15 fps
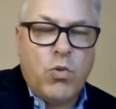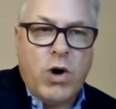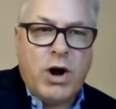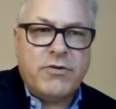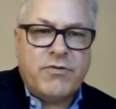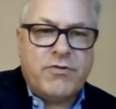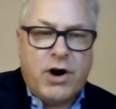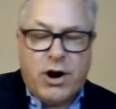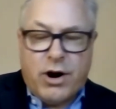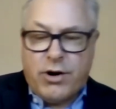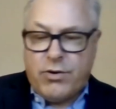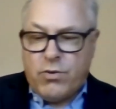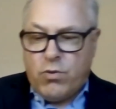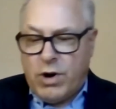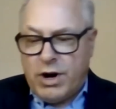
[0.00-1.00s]
one of
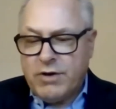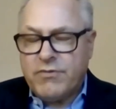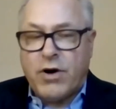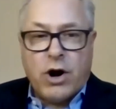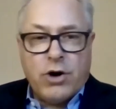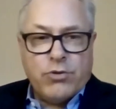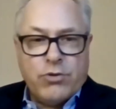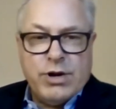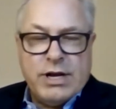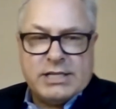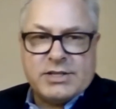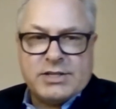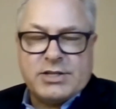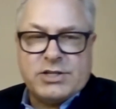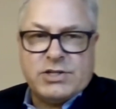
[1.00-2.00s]
our one of our
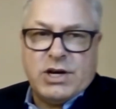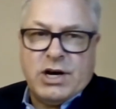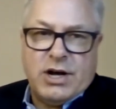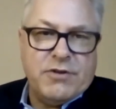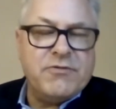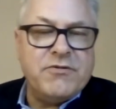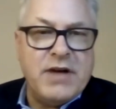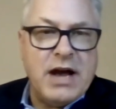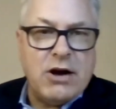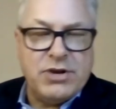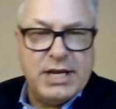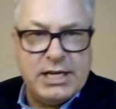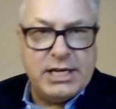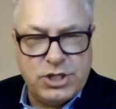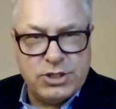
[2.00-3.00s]
risks on the
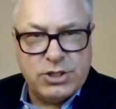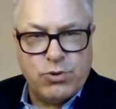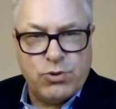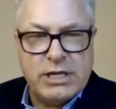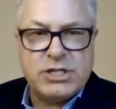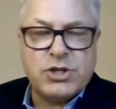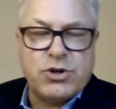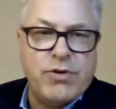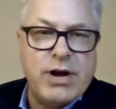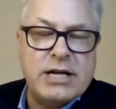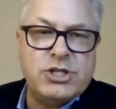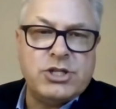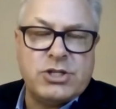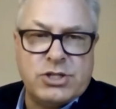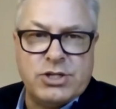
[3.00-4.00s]
foundation's risk
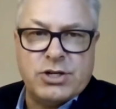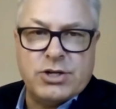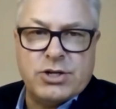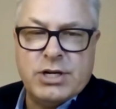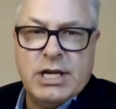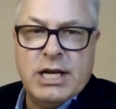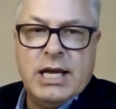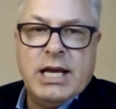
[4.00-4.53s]
register